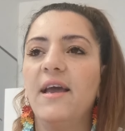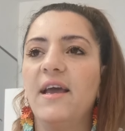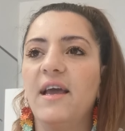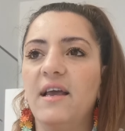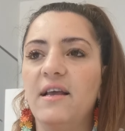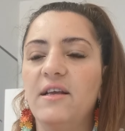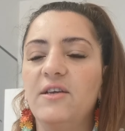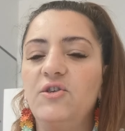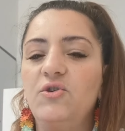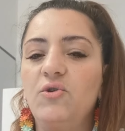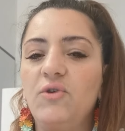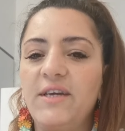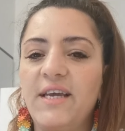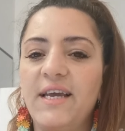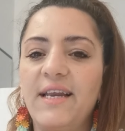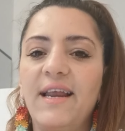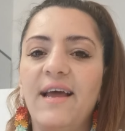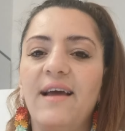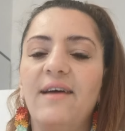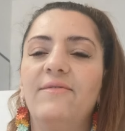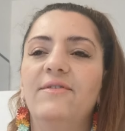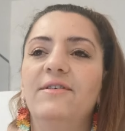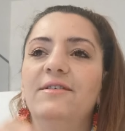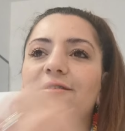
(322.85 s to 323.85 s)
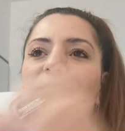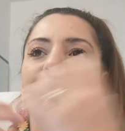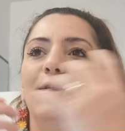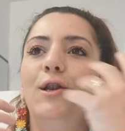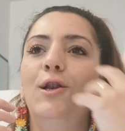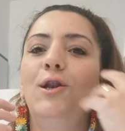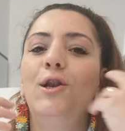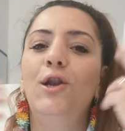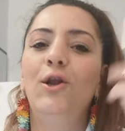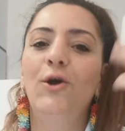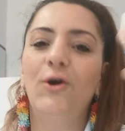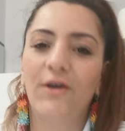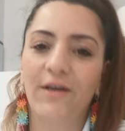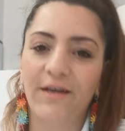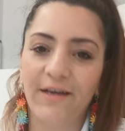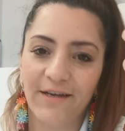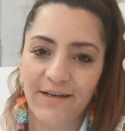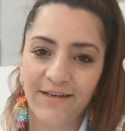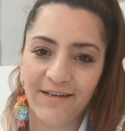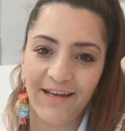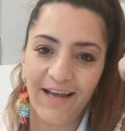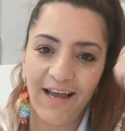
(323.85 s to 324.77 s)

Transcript: You can have a look